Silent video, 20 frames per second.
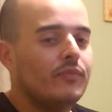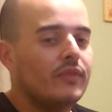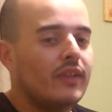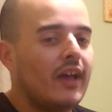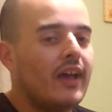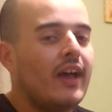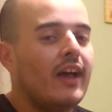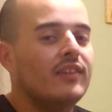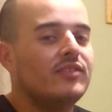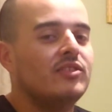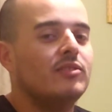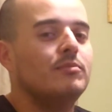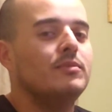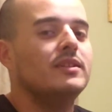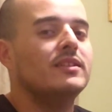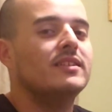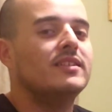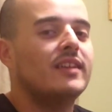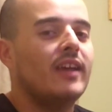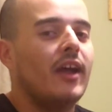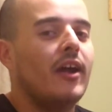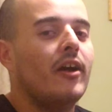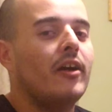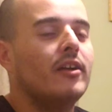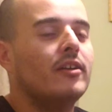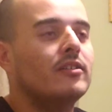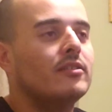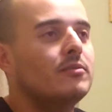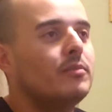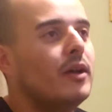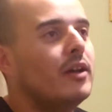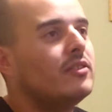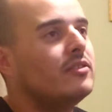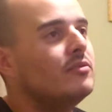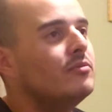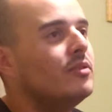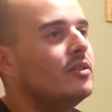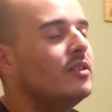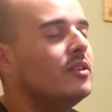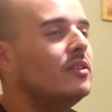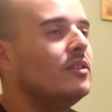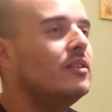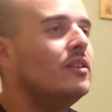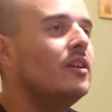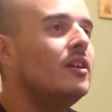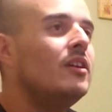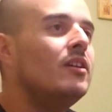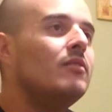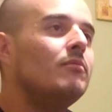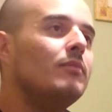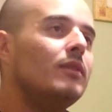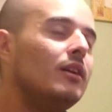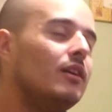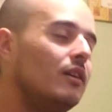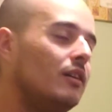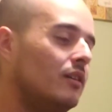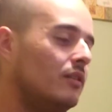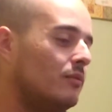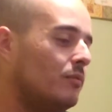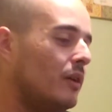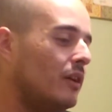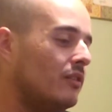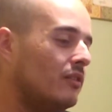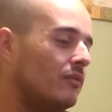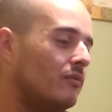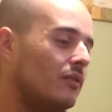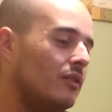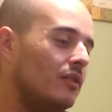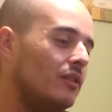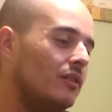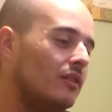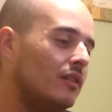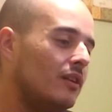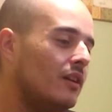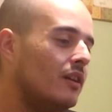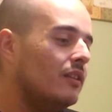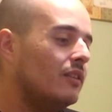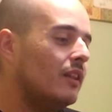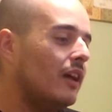That has to be scary, especially when he